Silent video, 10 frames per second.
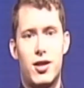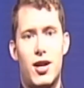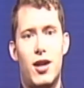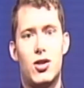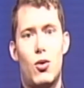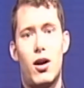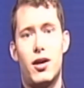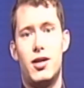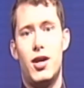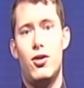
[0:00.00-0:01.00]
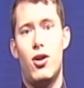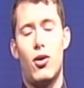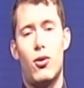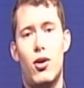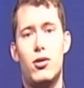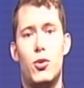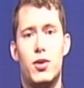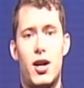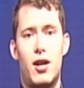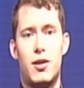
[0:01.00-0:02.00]
Stein's squad continued on the road to
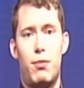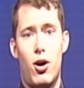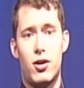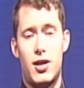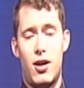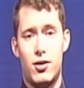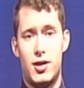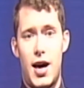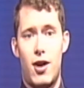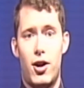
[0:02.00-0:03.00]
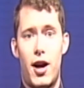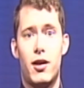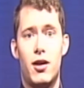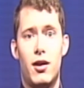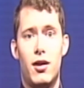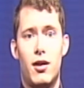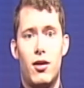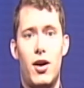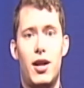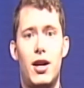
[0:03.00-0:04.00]
Wisconsin Parkside on Saturday.
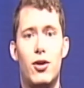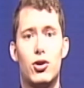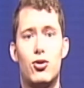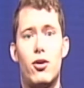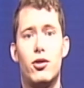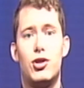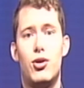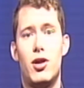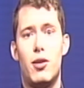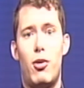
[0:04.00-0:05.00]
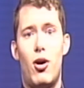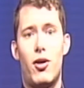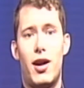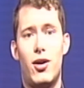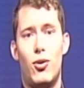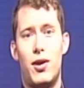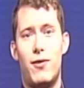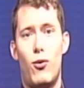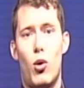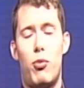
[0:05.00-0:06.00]
The Lady Eagles struggled shooting the ball, getting only
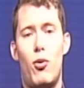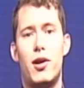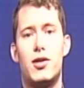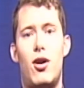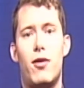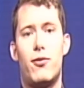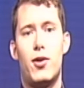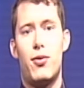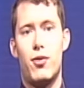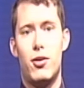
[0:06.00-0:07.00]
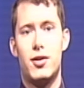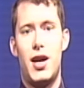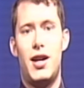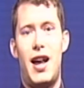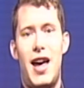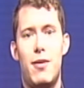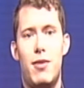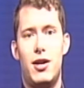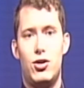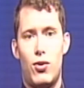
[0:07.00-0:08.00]
4 points off free throws in an
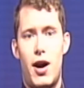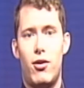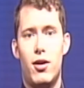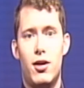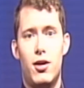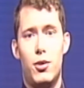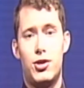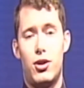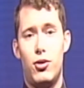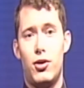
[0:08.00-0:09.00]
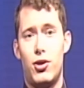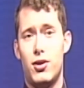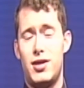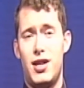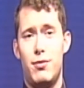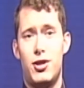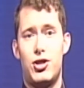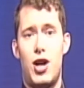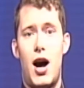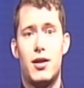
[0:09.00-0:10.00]
8-minute drought, which included 13 missed
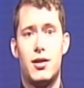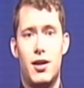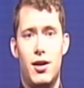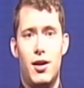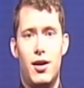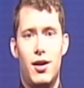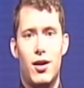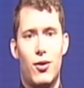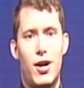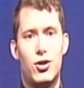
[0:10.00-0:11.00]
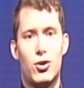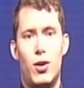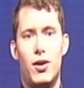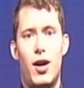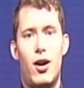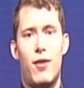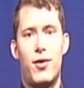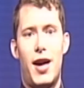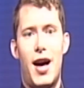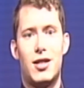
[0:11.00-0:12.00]
shots. The Rangers wouldn't let off
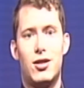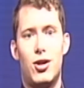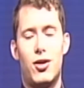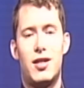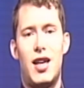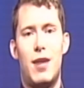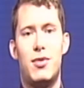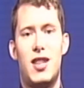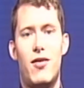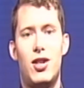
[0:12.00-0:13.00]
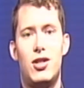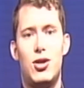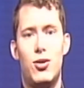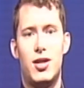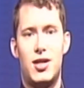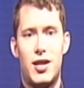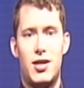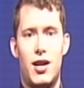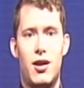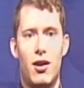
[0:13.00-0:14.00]
the gas and took this game 72-60.